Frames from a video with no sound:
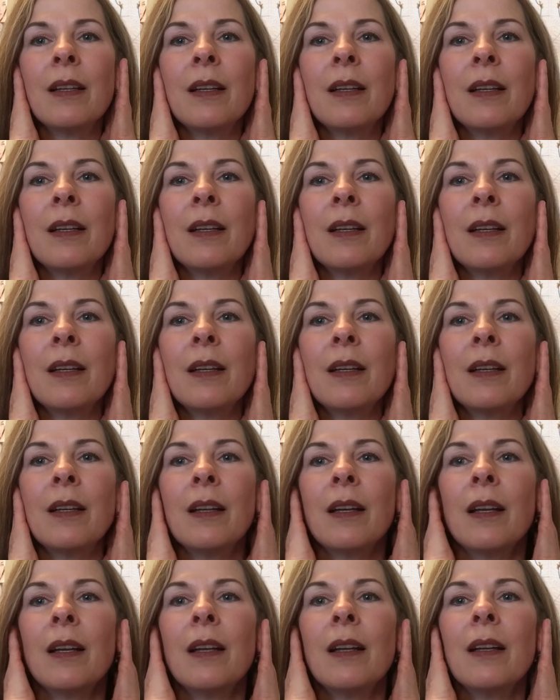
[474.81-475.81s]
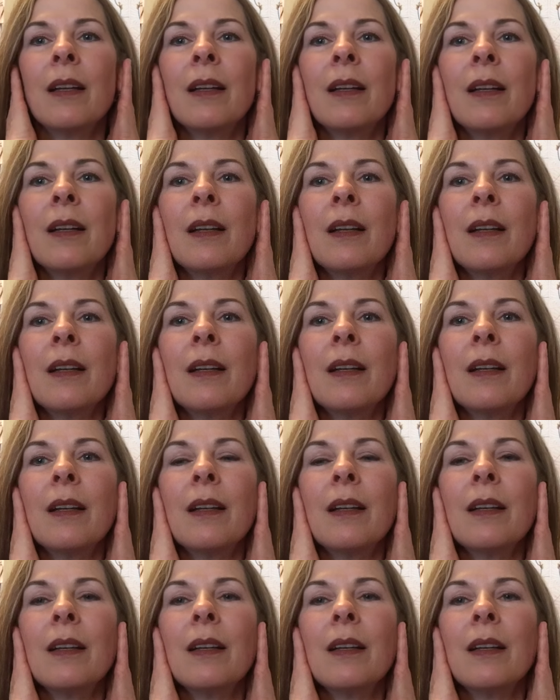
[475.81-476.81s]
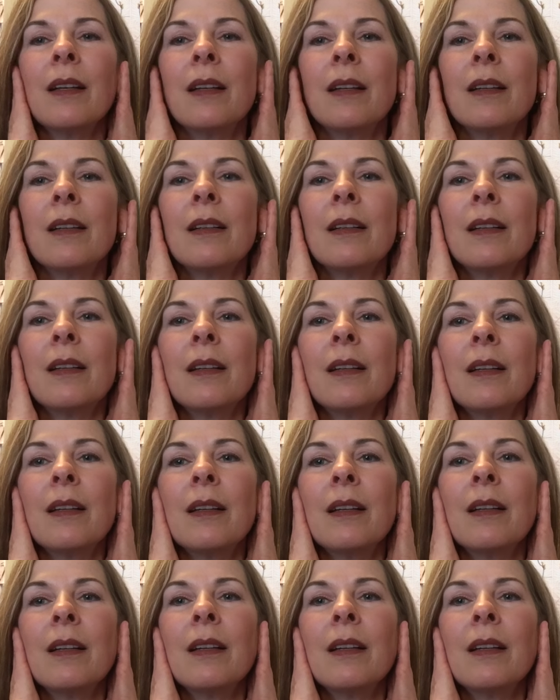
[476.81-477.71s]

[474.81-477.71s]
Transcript: Nothing is said.